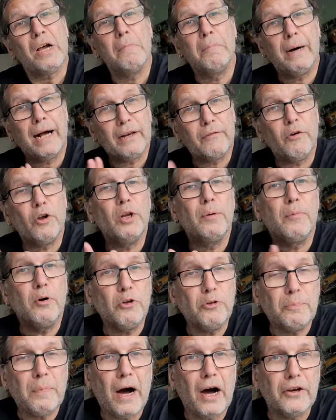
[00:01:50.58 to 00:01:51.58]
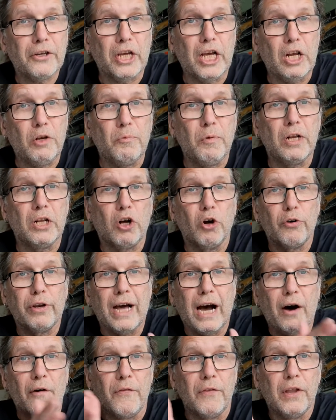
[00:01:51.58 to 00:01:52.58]
But for the most part, it will go
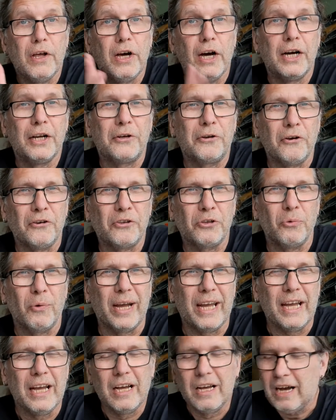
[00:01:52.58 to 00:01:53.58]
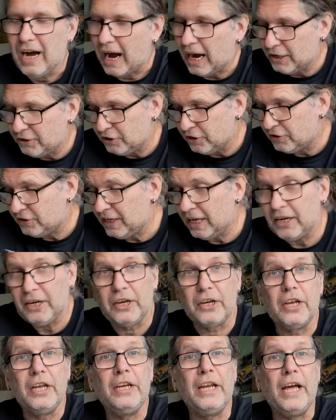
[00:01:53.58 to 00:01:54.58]
down just the way I just said
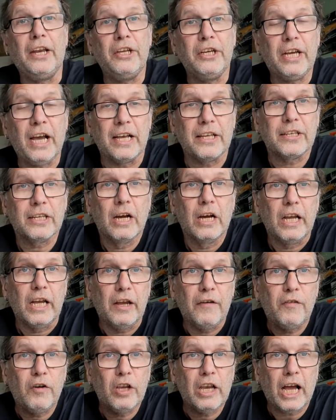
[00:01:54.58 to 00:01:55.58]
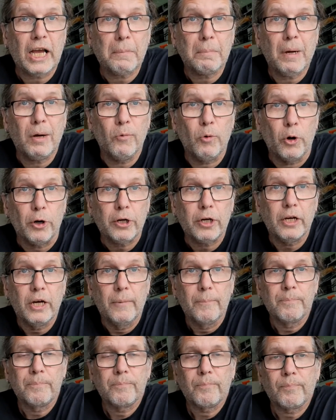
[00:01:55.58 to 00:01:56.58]
it. In any case, if you like my work,
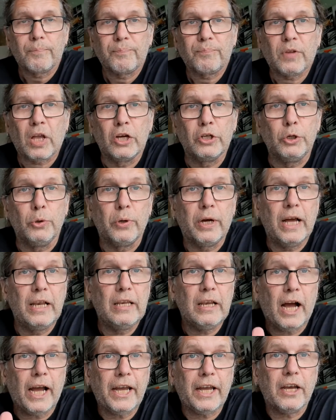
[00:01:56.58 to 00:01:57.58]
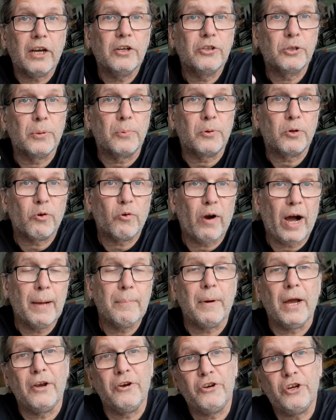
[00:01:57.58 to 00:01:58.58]
you can like,
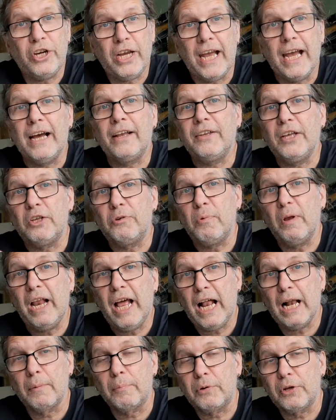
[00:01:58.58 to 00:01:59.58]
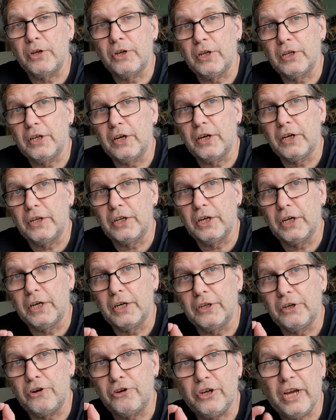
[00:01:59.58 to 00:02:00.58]
subscribe and share. This will help
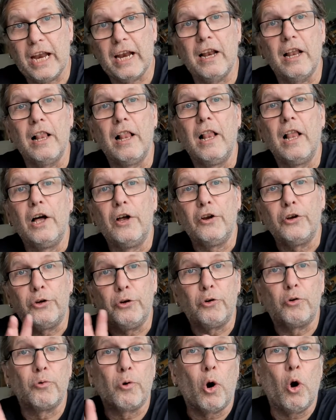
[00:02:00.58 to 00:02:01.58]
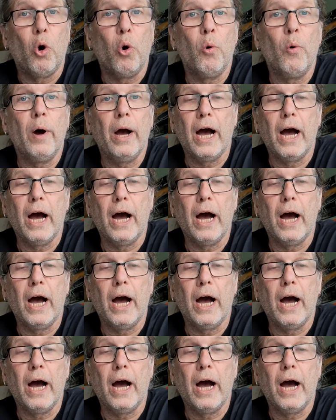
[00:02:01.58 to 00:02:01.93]
the channel to grow.